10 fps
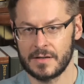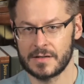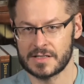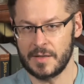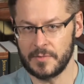
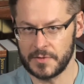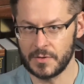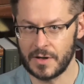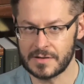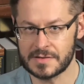Some of
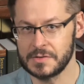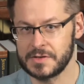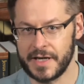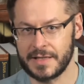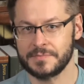you also
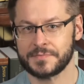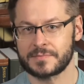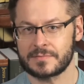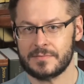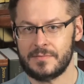said,
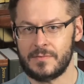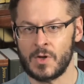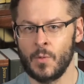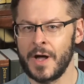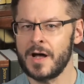
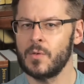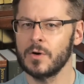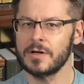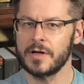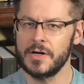why not
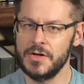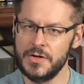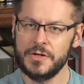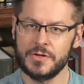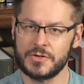work on a
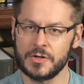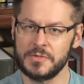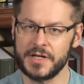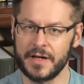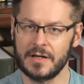new YouTube
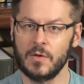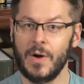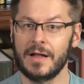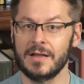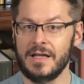channel
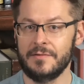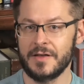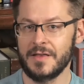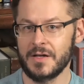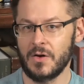while
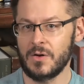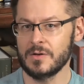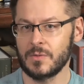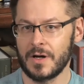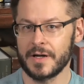leaving the
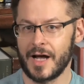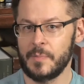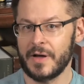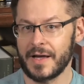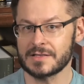old one
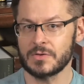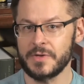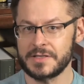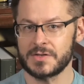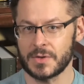up as a
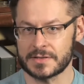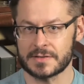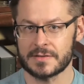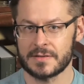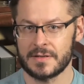
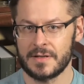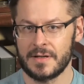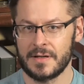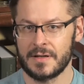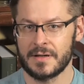resource?
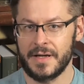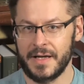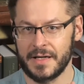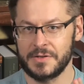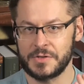
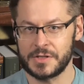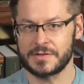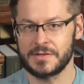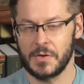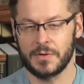And you
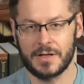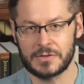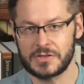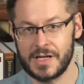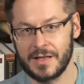just don't
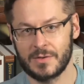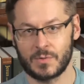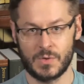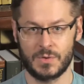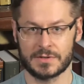understand the
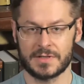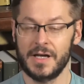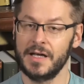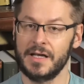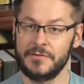rules.
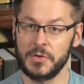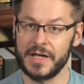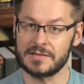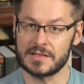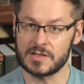If you
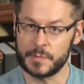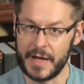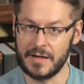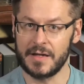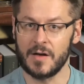get
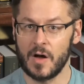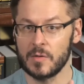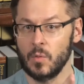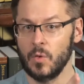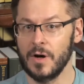suspended
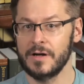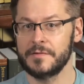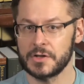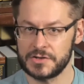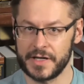on one of
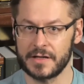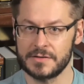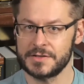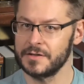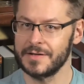your
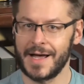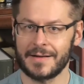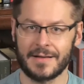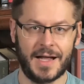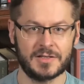channels, you're not
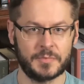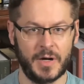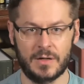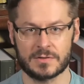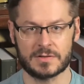allowed to
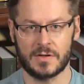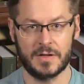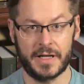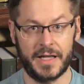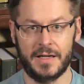post
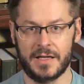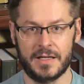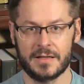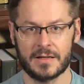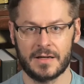on
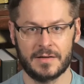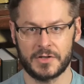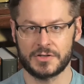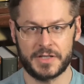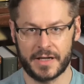any of
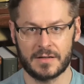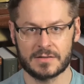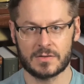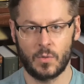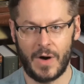your
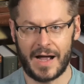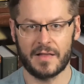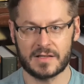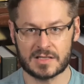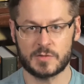channels while
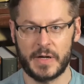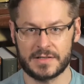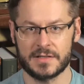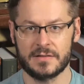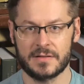the
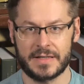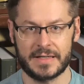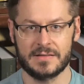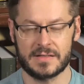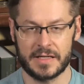suspension
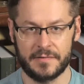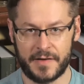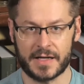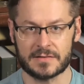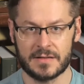is in
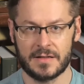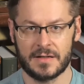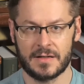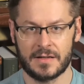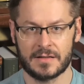effect.
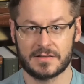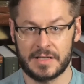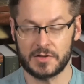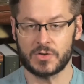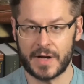
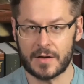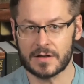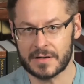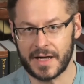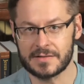Steven
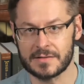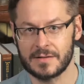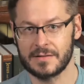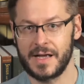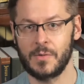Crowder had to
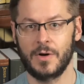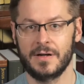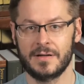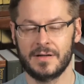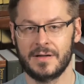learn that
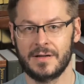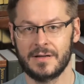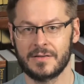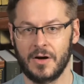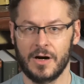one
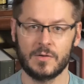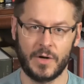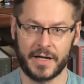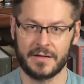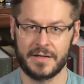the hard
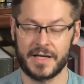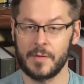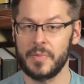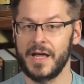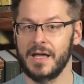way. He
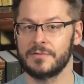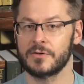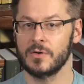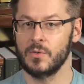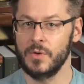got banned
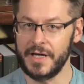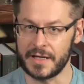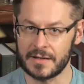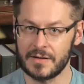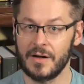for a
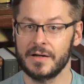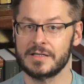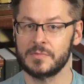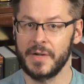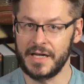week on
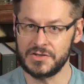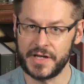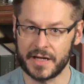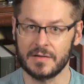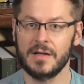his main
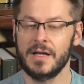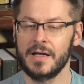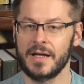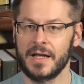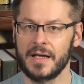channel,
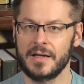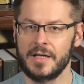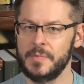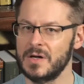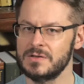and he
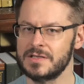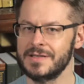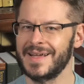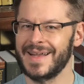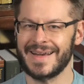
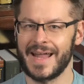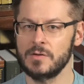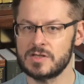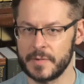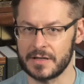posted an
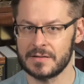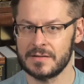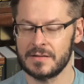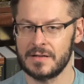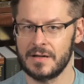announcement
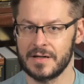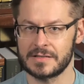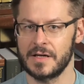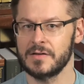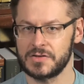on his
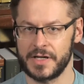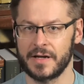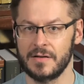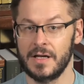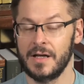other
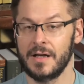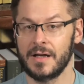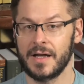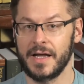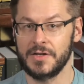channel,
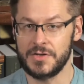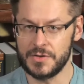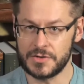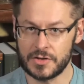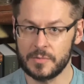and
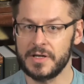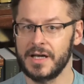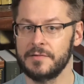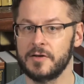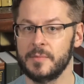YouTube
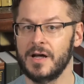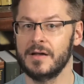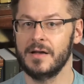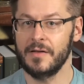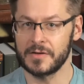gave him
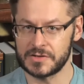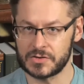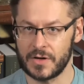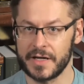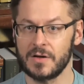another
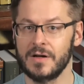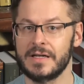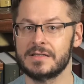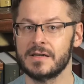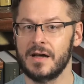strike on
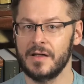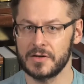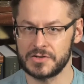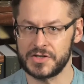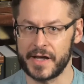his
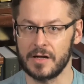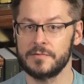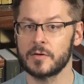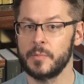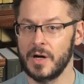other channel
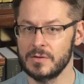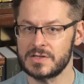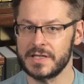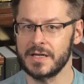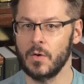for
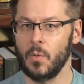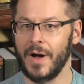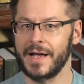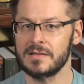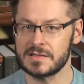posting
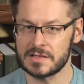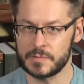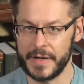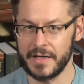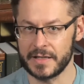while
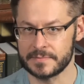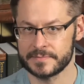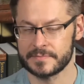suspended.